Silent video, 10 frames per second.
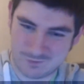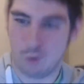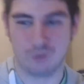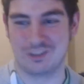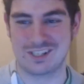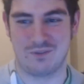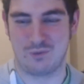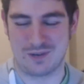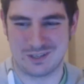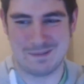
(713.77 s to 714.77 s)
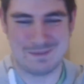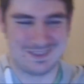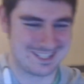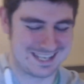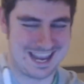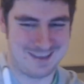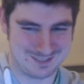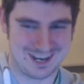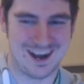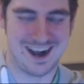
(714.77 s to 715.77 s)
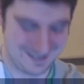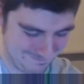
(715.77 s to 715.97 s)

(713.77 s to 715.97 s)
causing suffering to him at the same time.